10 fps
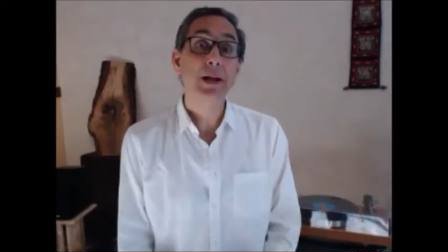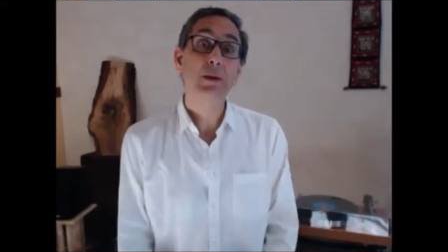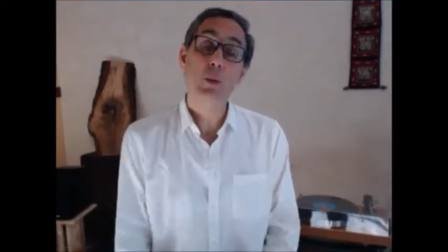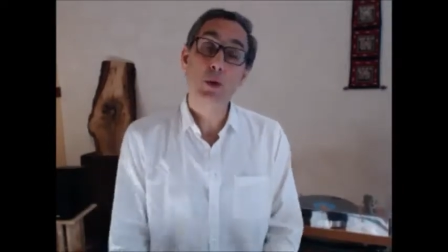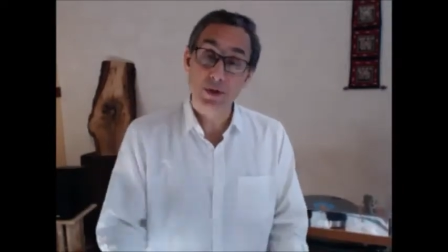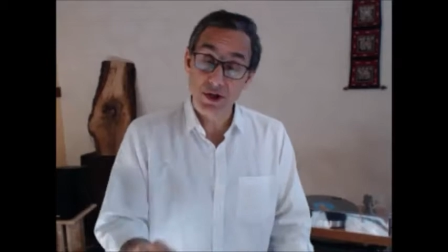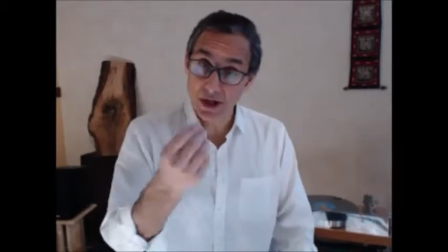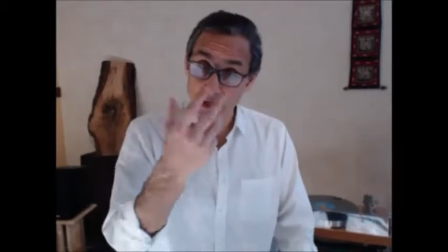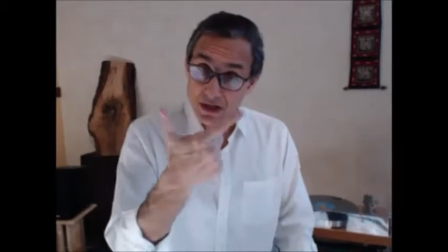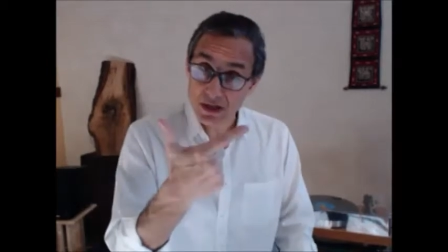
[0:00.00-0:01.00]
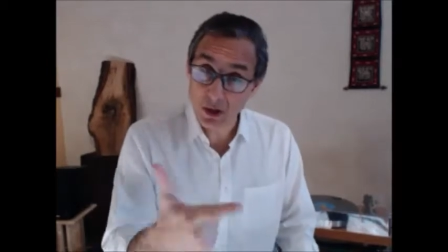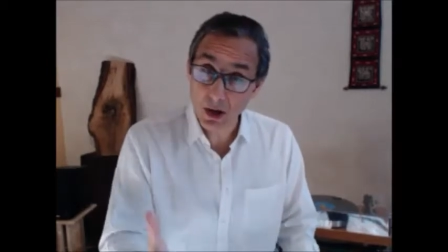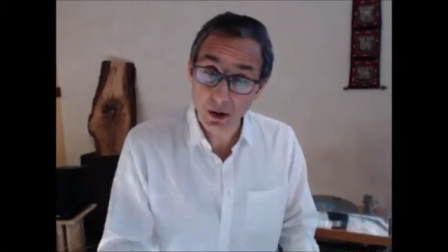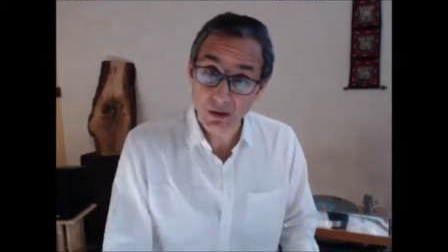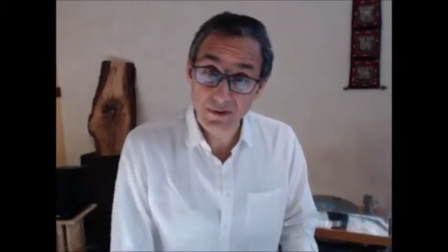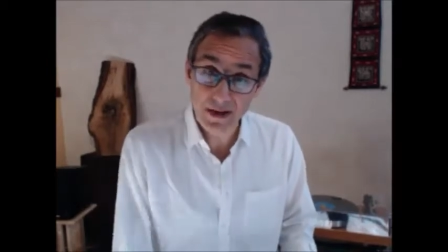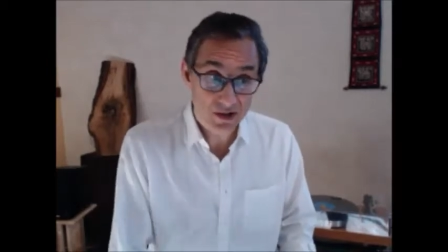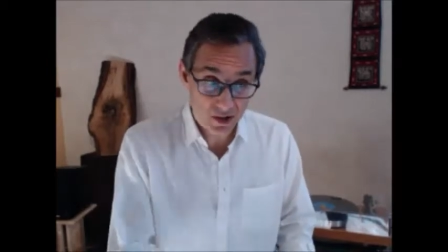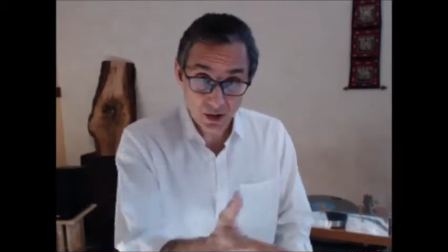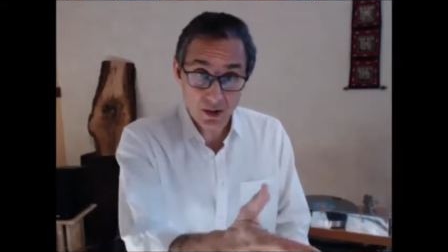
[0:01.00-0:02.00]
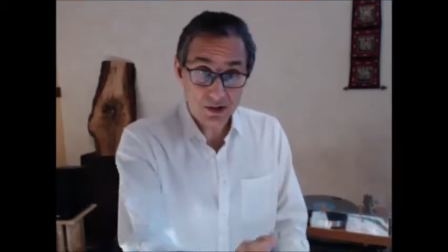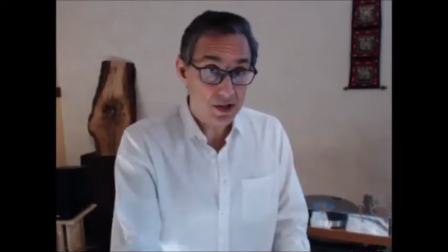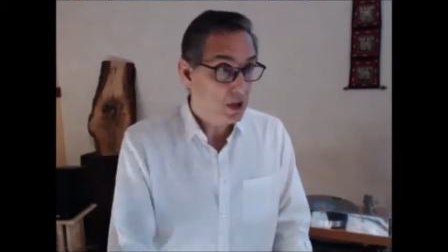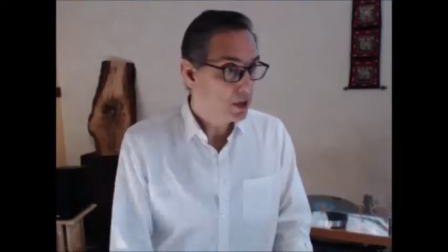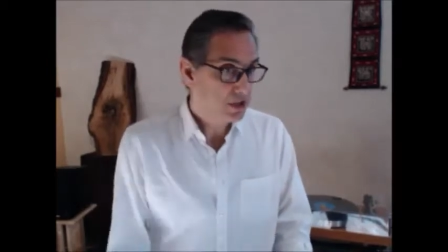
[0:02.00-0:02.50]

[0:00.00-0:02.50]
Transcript: And the woman, she gets this look on her face, the nurse.